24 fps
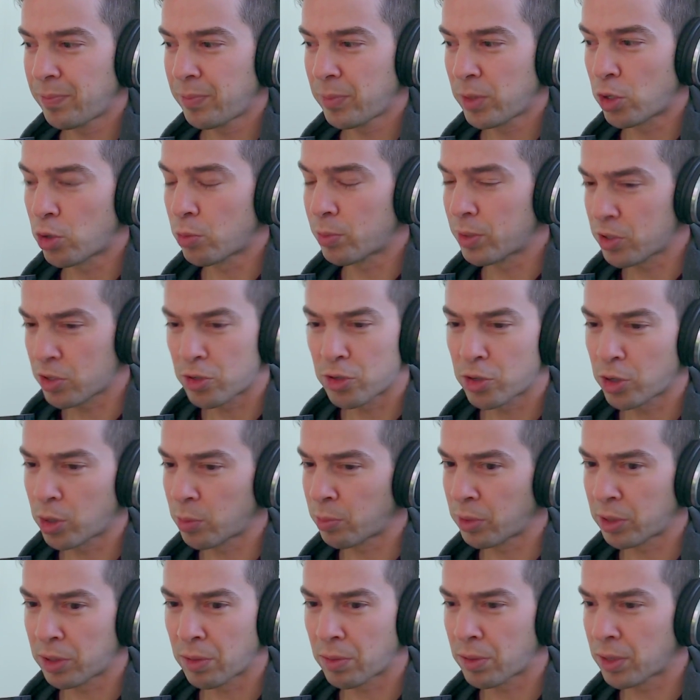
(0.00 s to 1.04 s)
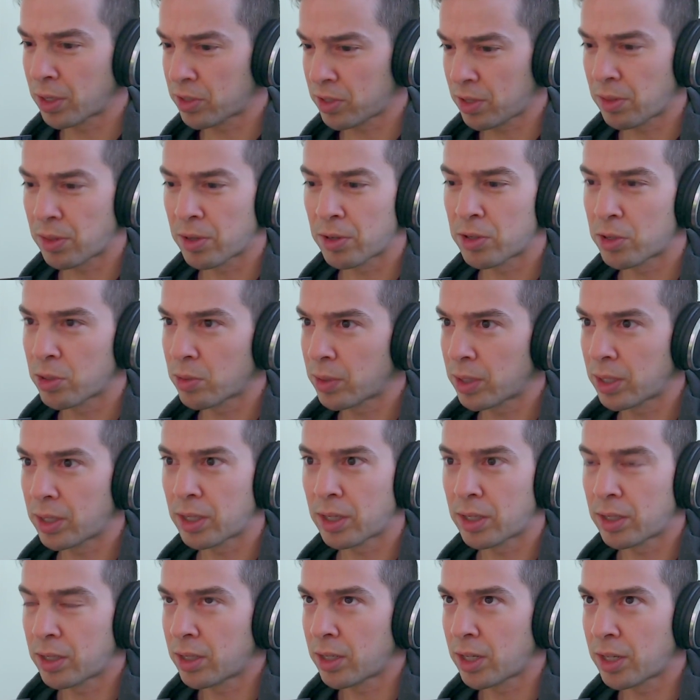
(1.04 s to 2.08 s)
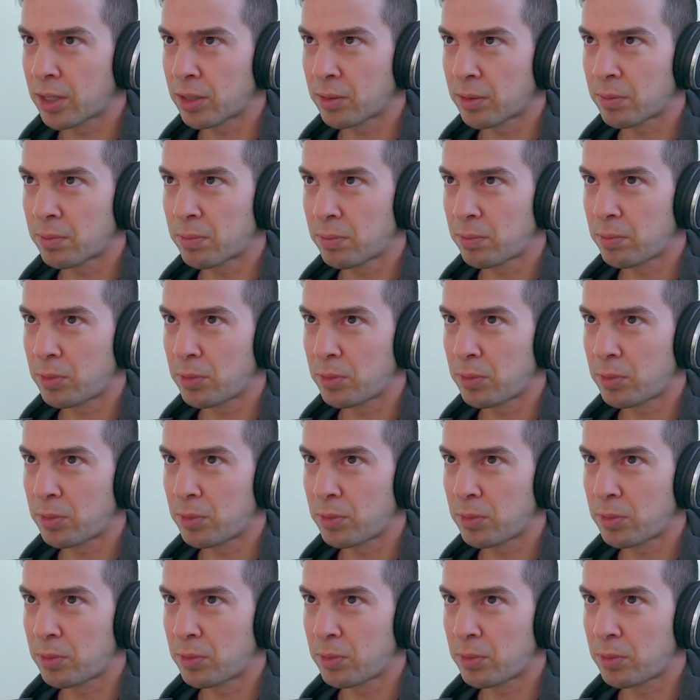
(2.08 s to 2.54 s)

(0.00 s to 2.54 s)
humans interpret the things that they're doing and